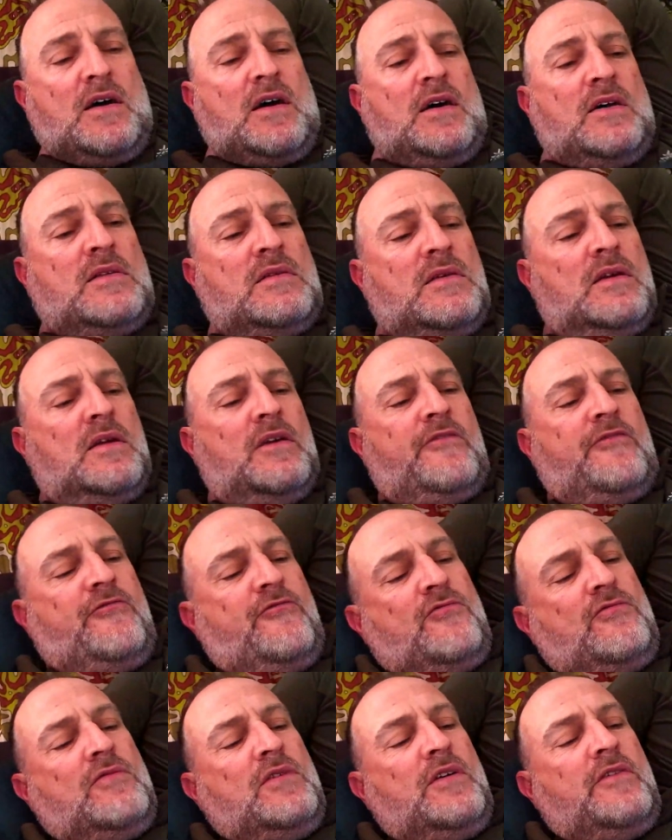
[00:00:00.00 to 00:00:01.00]
I think
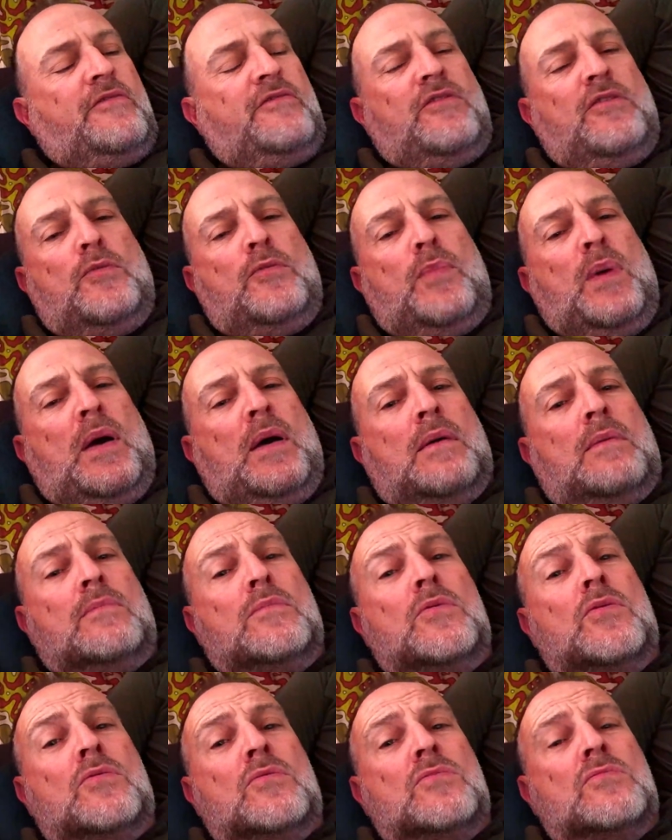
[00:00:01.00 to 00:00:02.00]
for a few pound
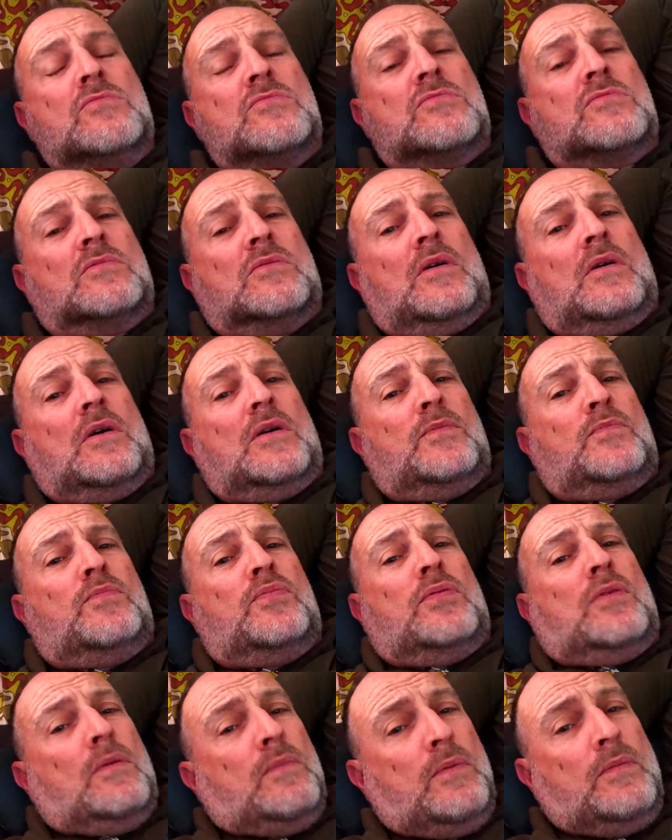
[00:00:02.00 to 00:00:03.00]
more, I'd
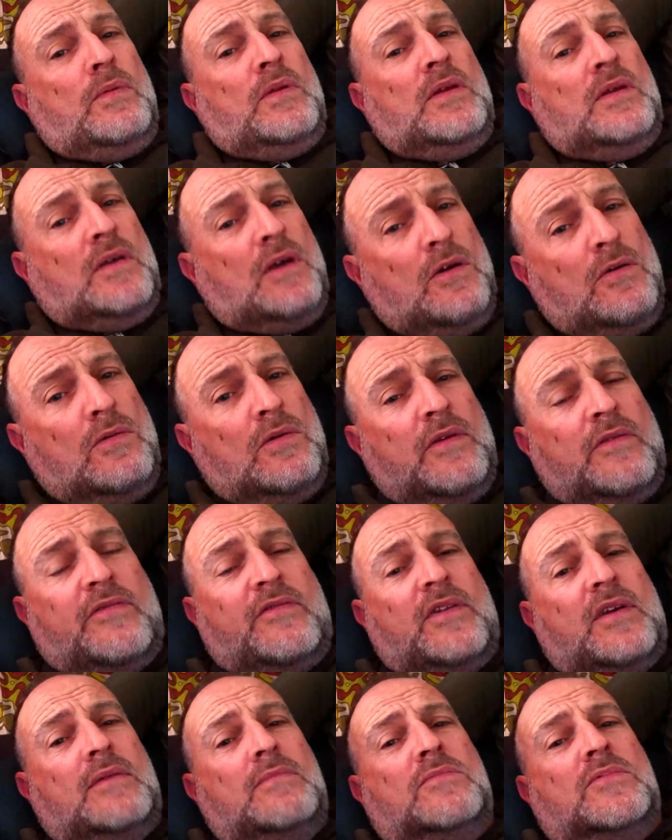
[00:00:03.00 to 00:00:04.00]
probably go with the
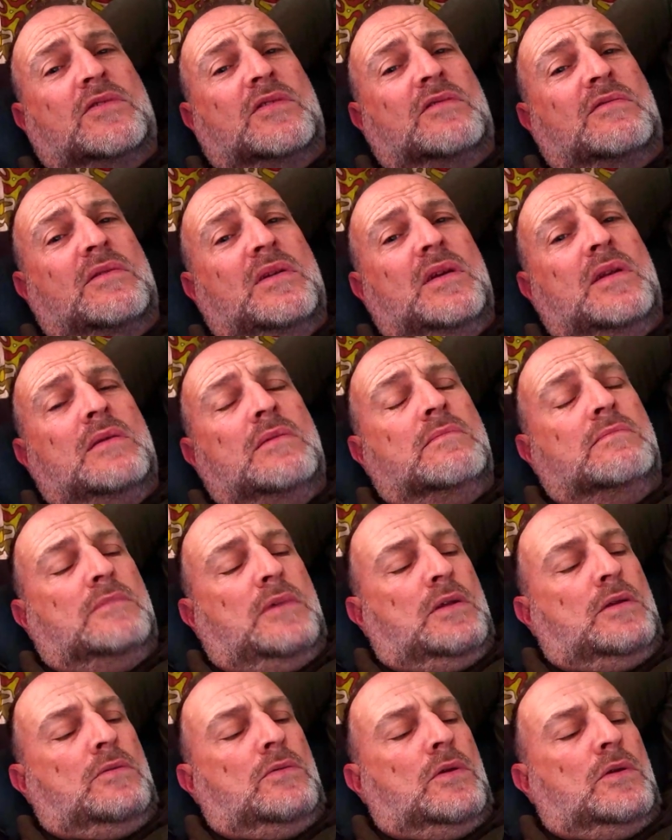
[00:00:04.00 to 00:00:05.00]
Flames Creed,
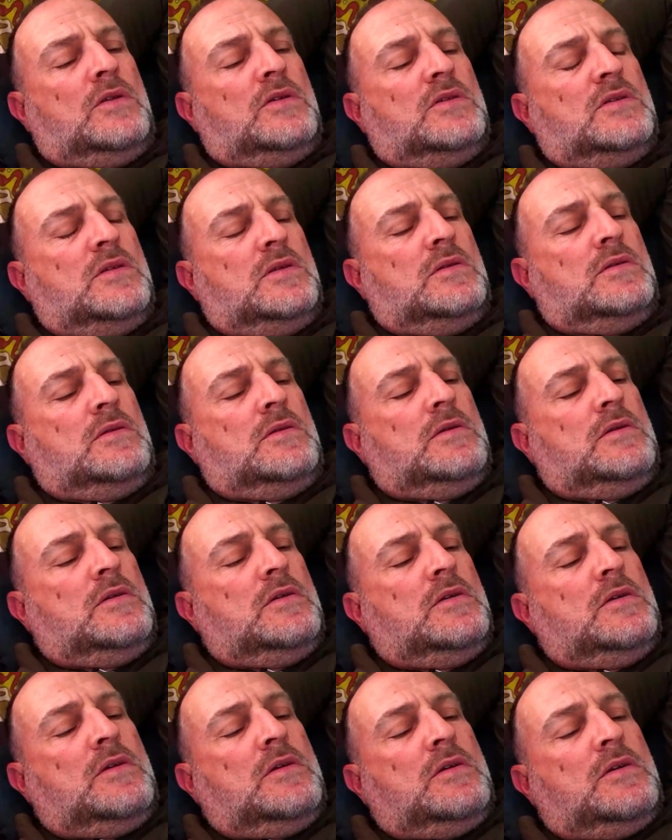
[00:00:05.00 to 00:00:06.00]
in all honesty,
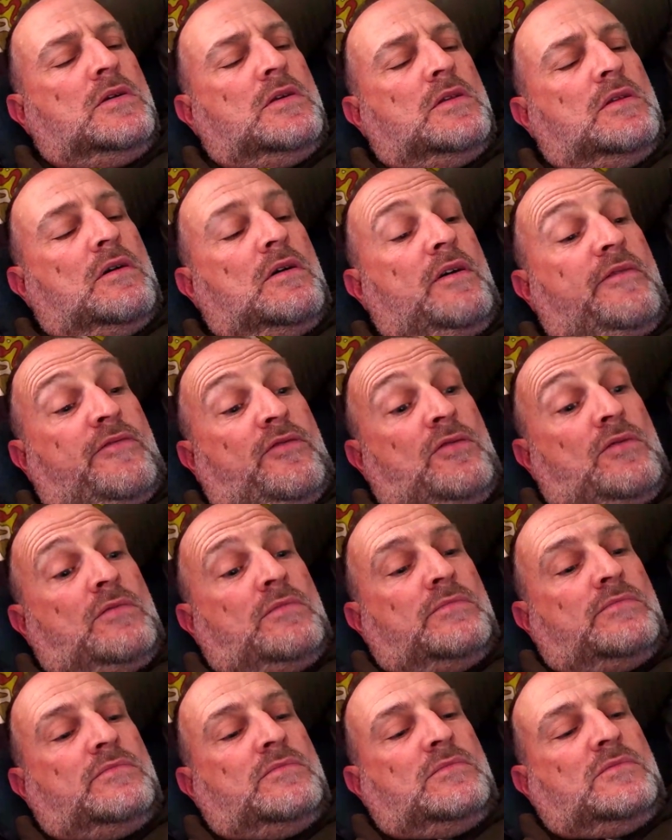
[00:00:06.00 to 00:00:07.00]
that I've got,
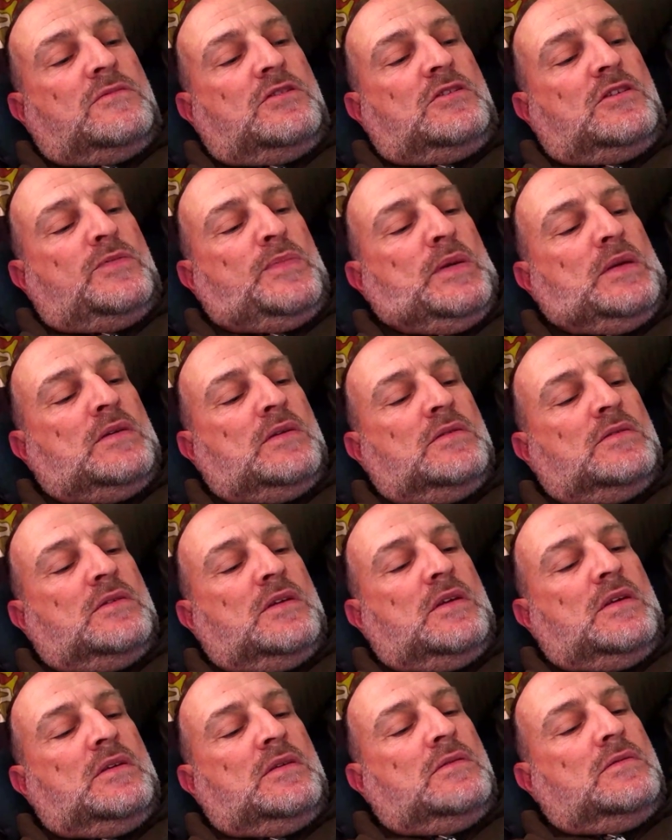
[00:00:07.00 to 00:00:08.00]
just because
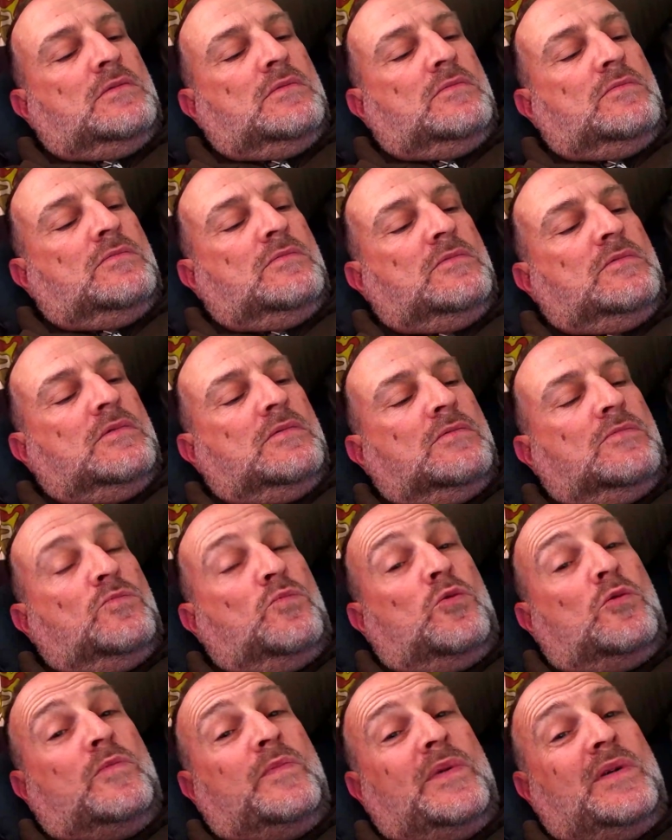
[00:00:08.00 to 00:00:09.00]
it is
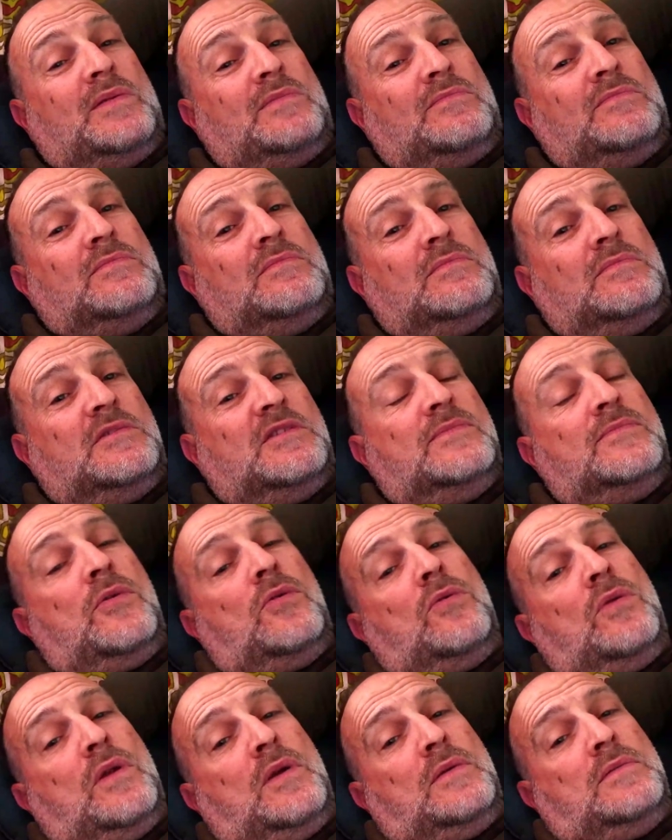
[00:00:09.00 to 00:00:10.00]
warmer,
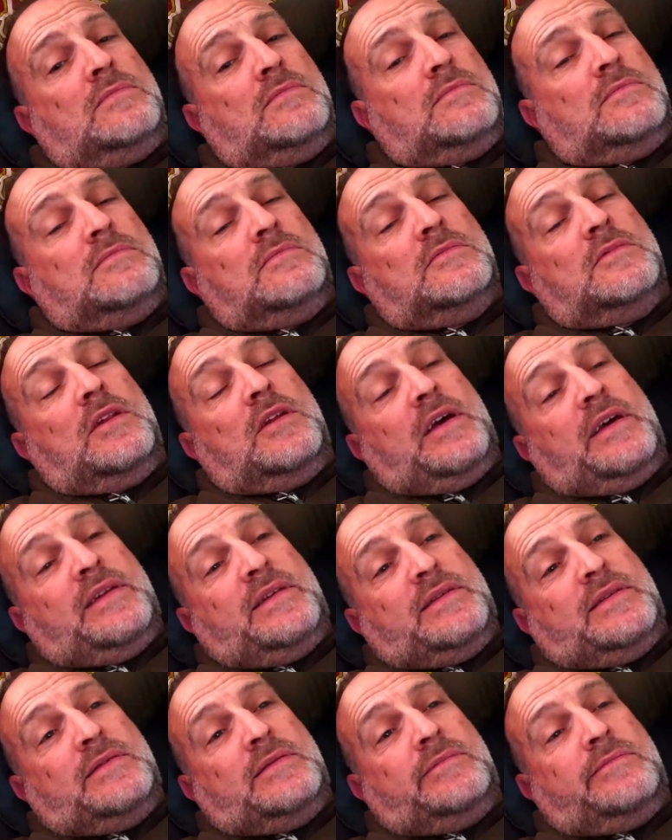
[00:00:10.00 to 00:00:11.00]
smaller,
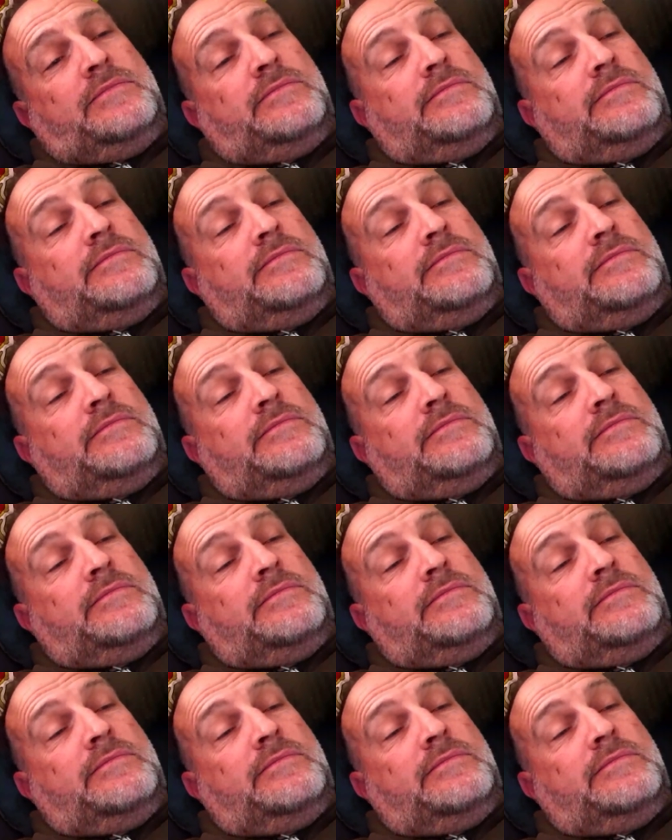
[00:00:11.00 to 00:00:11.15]
lighter.